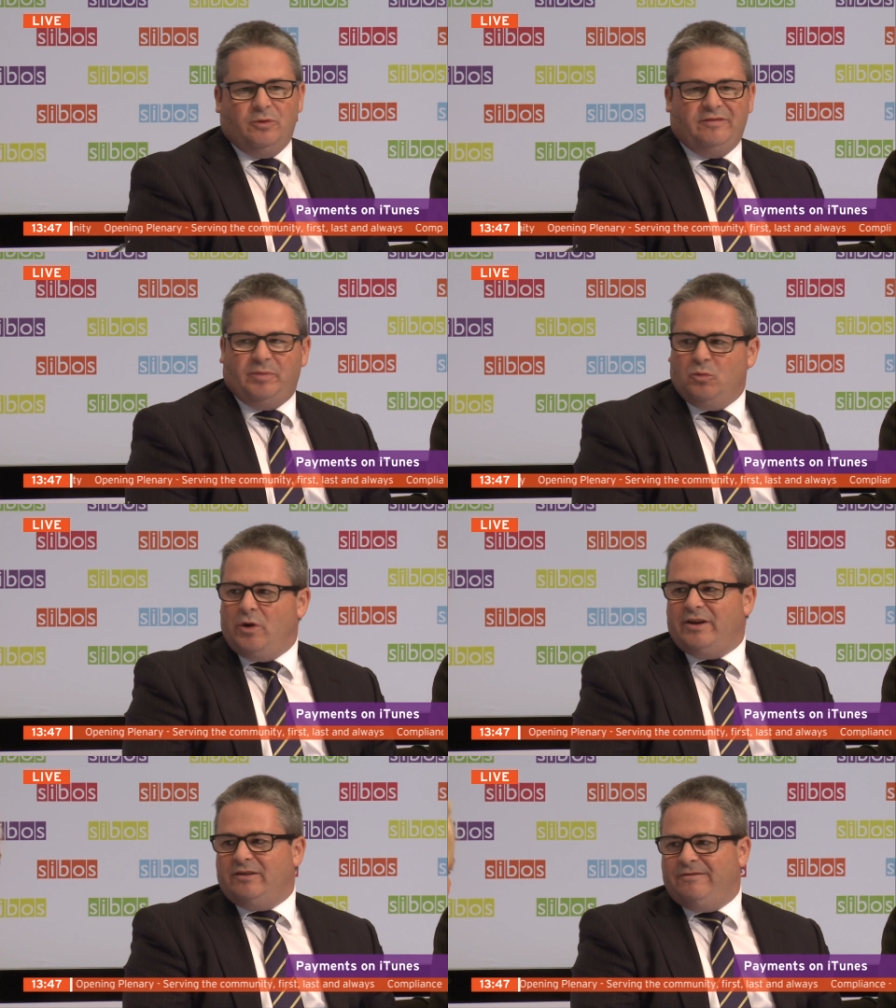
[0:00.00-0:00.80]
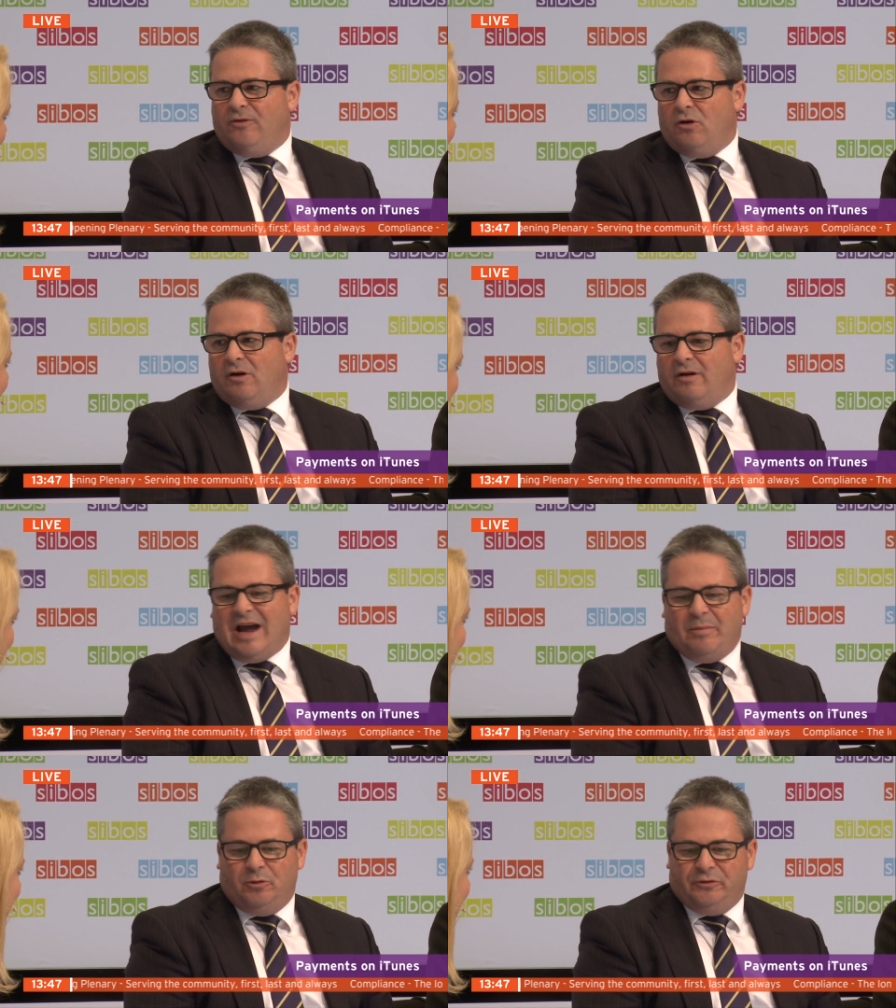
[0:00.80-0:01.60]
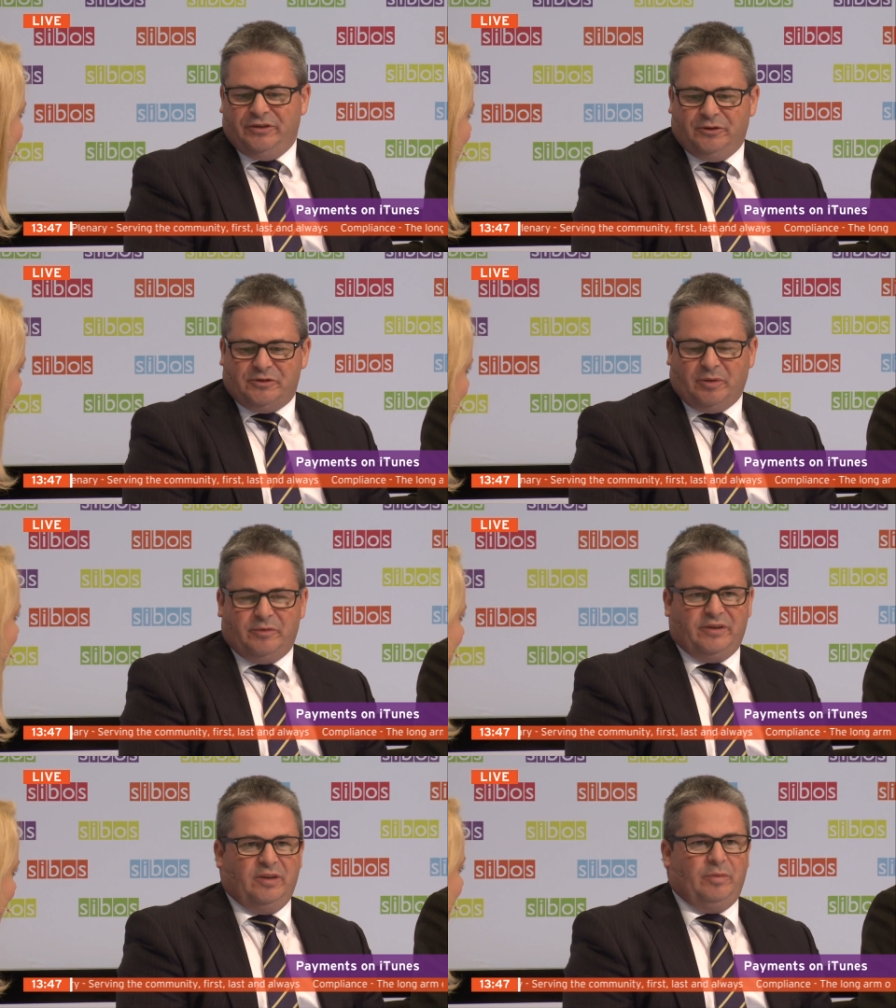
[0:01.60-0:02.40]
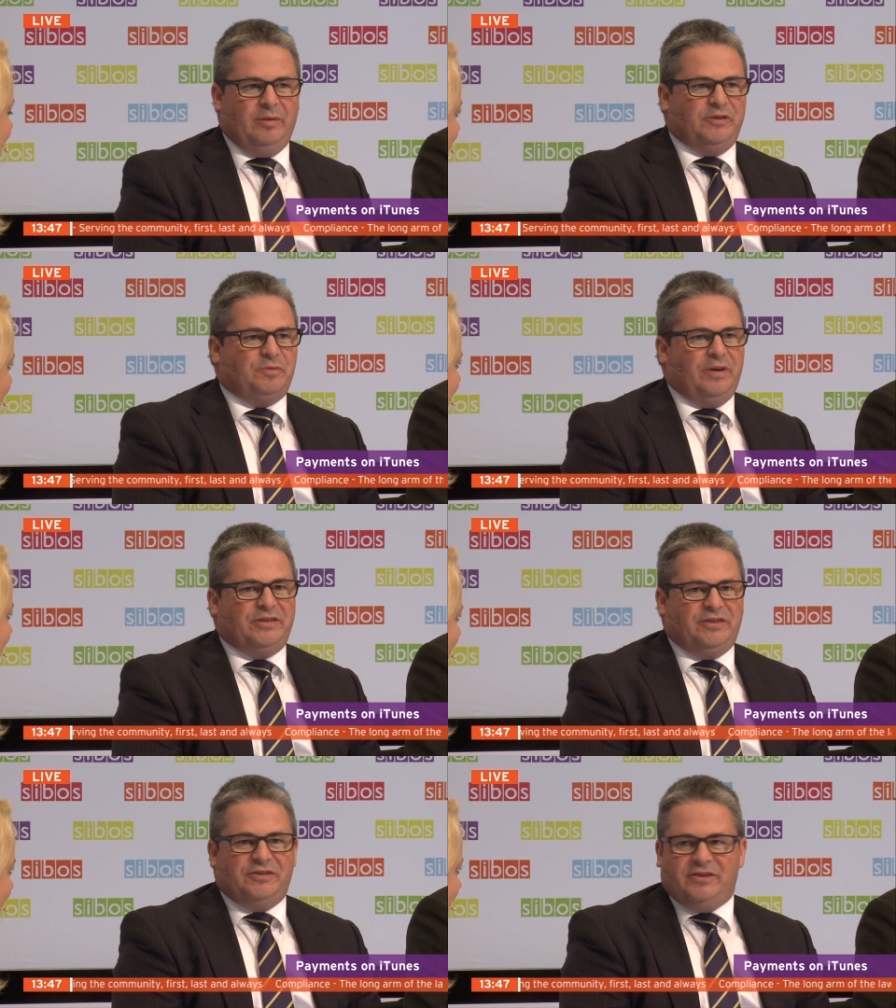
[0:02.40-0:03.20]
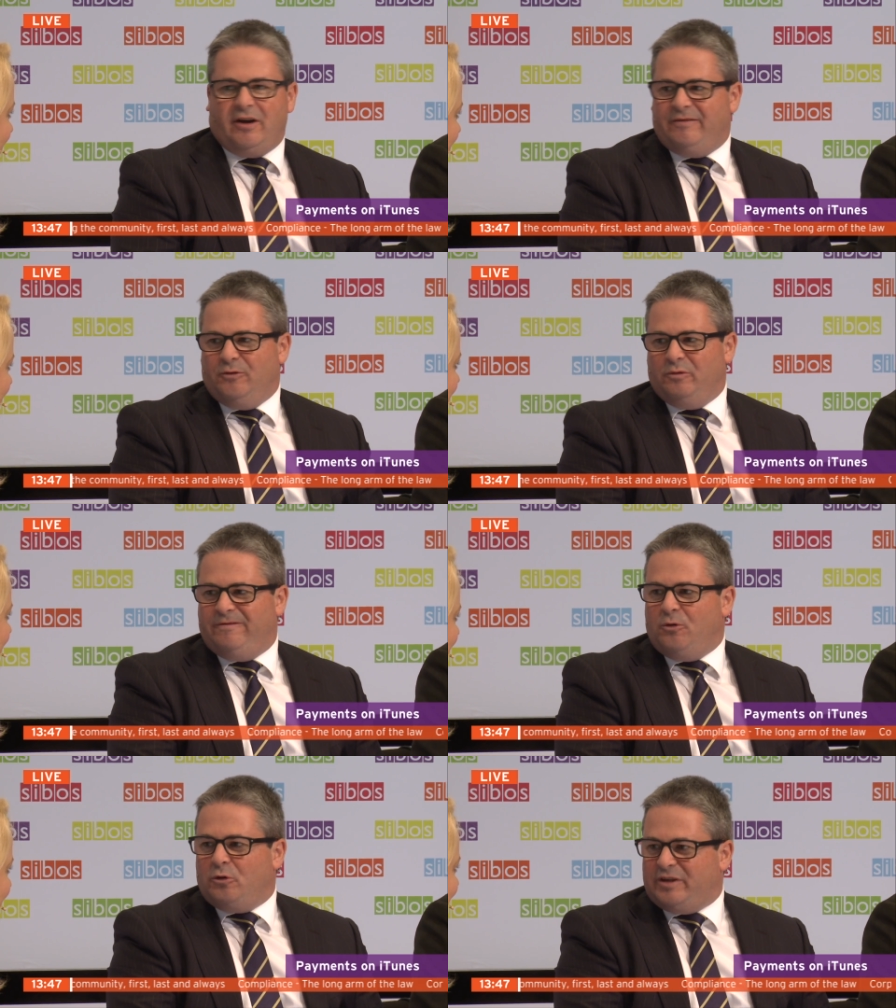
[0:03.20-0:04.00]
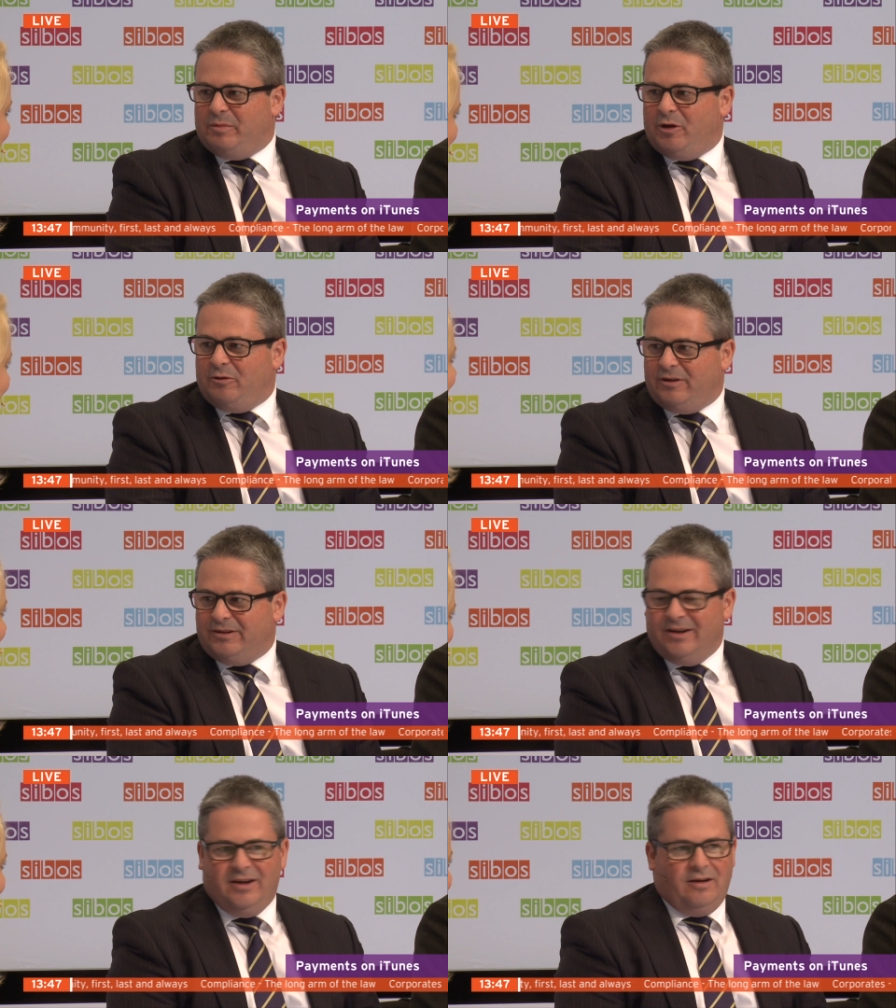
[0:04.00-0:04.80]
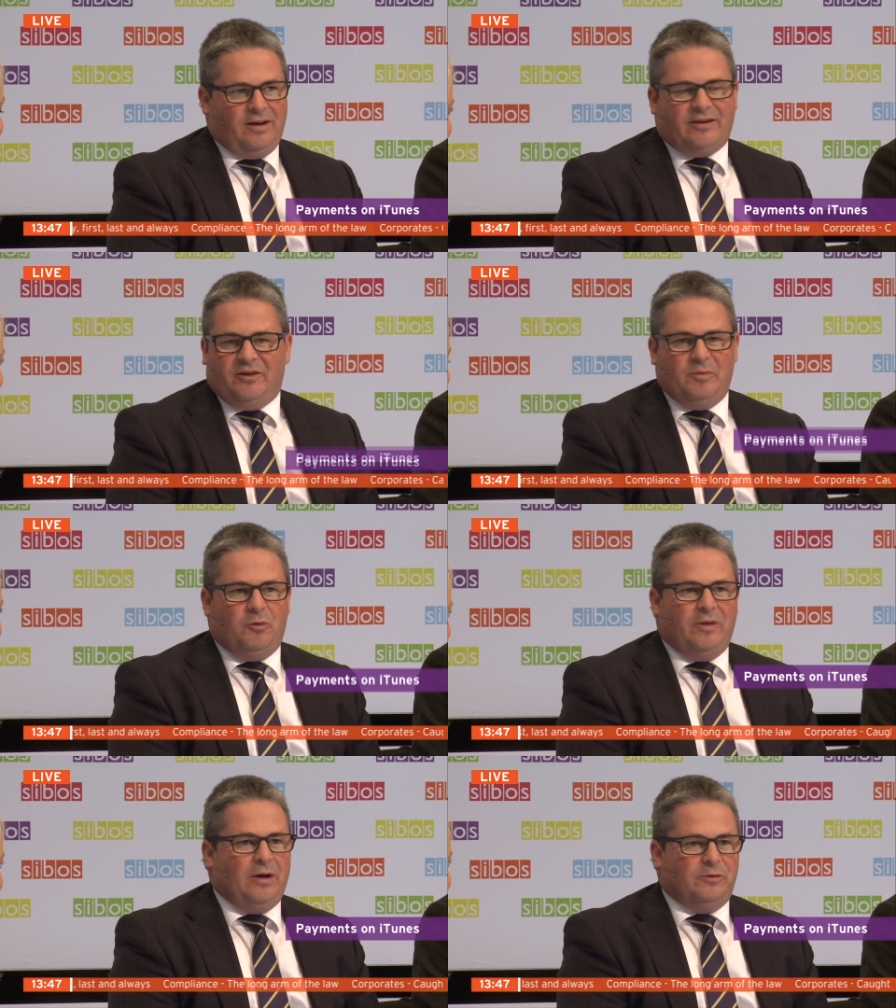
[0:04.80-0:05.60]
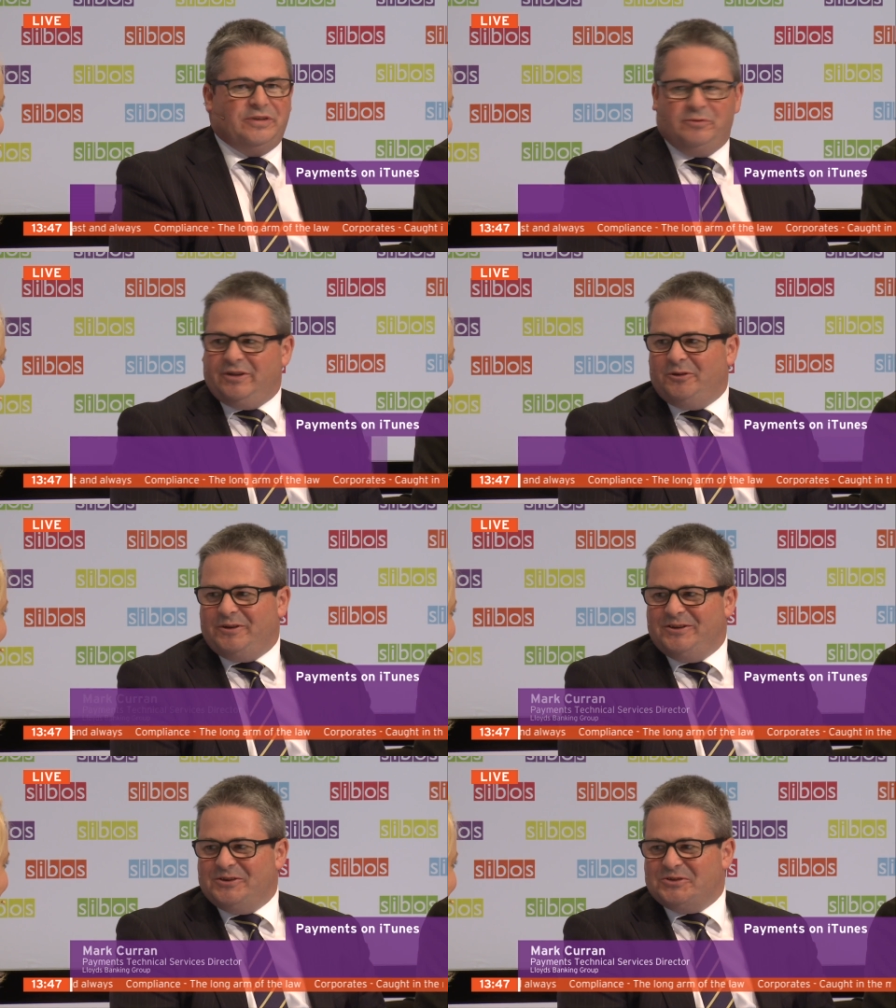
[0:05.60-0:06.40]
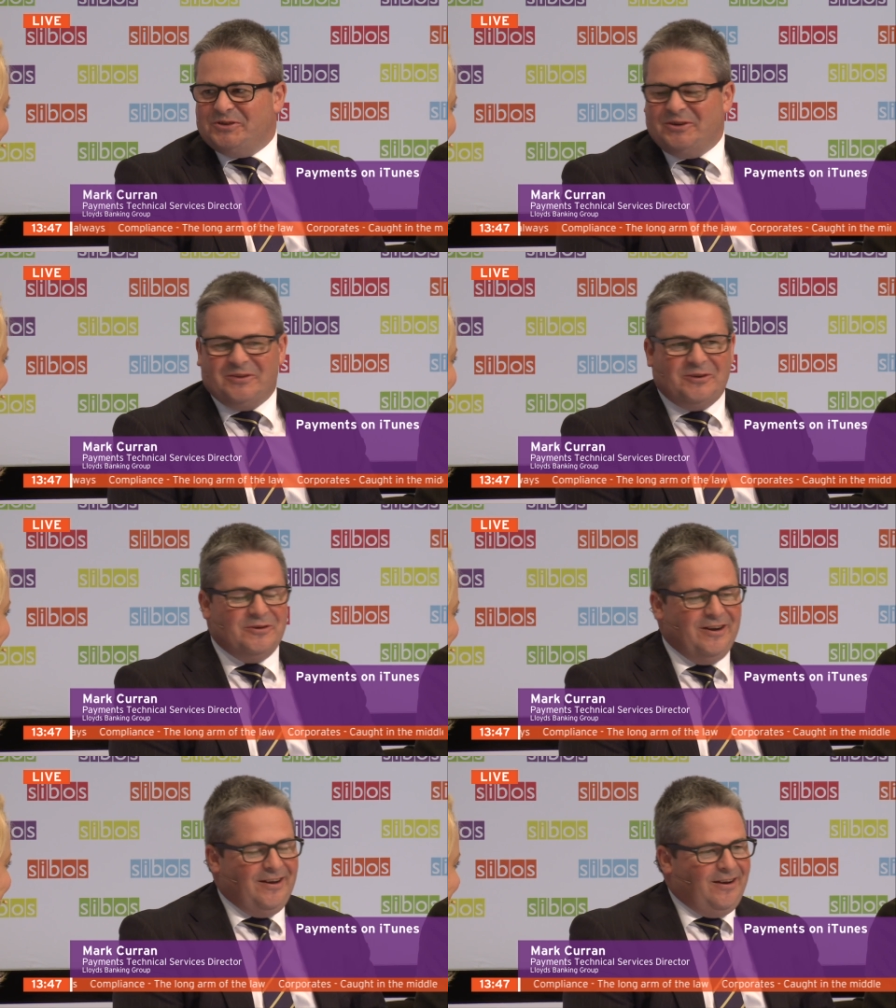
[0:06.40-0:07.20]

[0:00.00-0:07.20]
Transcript: We've been waiting for Apple to do something in the payment space since the iPhone 4 came out, and I can't remember what that was. It was a lot of years ago, though.